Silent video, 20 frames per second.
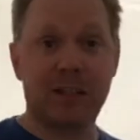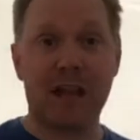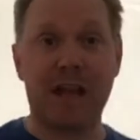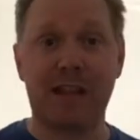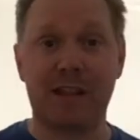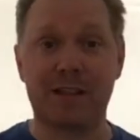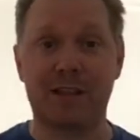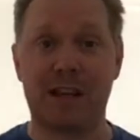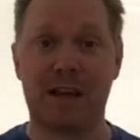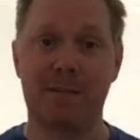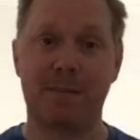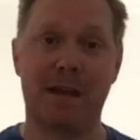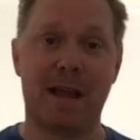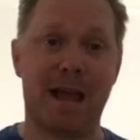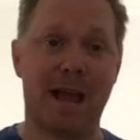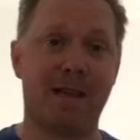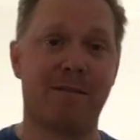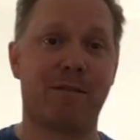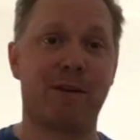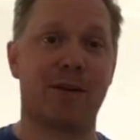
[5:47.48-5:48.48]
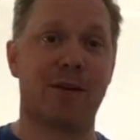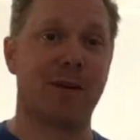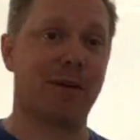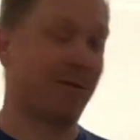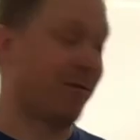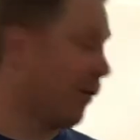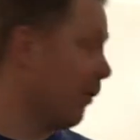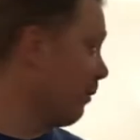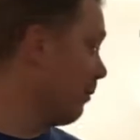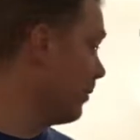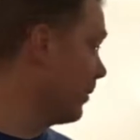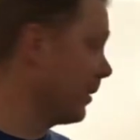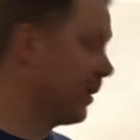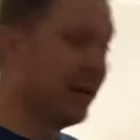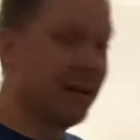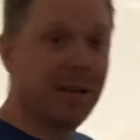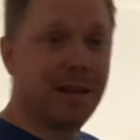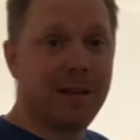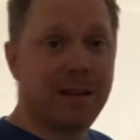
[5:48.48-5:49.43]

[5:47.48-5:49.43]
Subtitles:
challenge I'm going to have going forward,